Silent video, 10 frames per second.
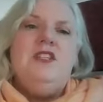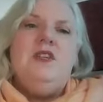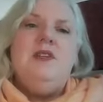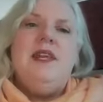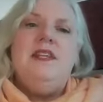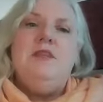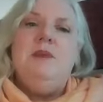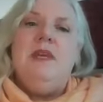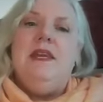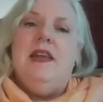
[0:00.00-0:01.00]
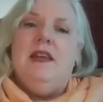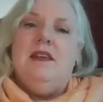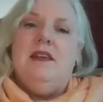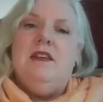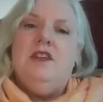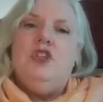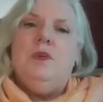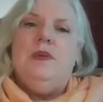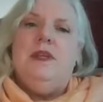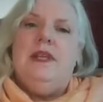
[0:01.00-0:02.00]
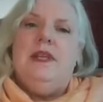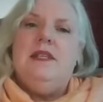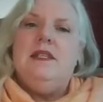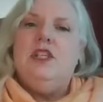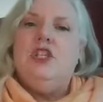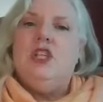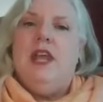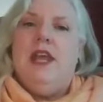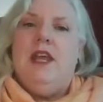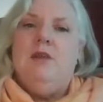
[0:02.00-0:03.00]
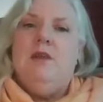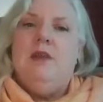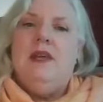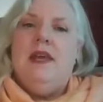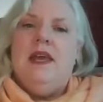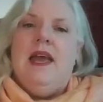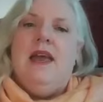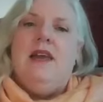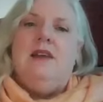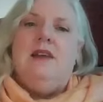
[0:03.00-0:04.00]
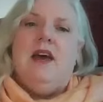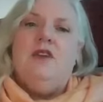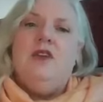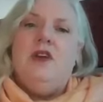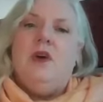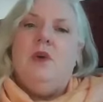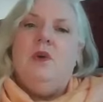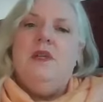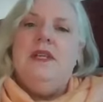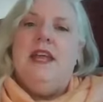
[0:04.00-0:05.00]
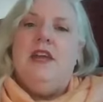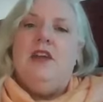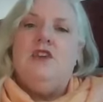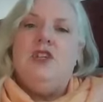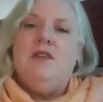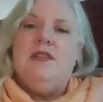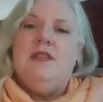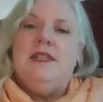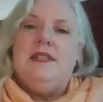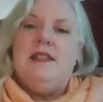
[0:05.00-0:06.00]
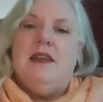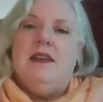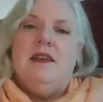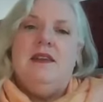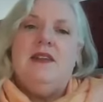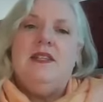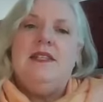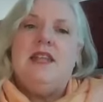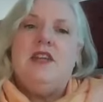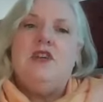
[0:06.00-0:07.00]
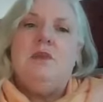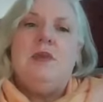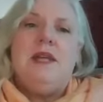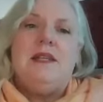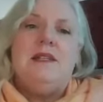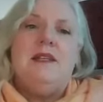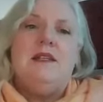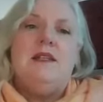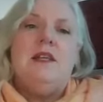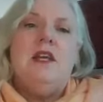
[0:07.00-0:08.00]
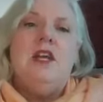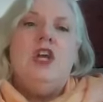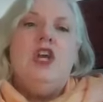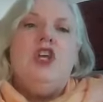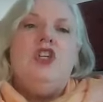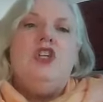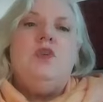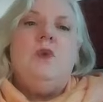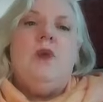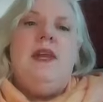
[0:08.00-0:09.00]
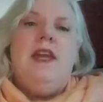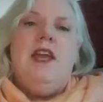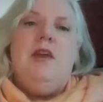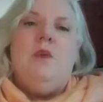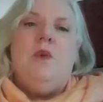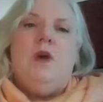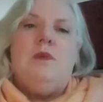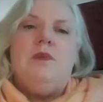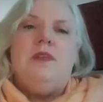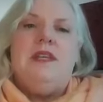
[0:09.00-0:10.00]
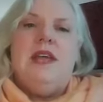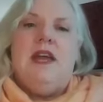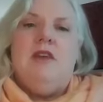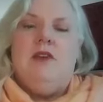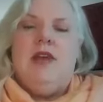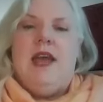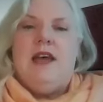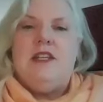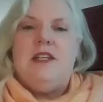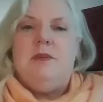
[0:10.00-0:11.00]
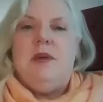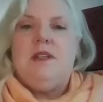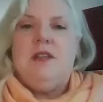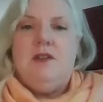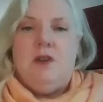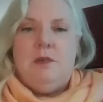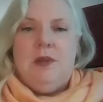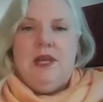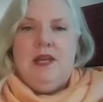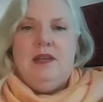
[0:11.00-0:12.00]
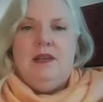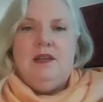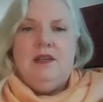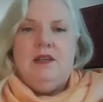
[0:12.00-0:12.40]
So let us begin to release the shame and allow the golden energy of the sun, the center plexus, to radiate warmth into every aspect of our being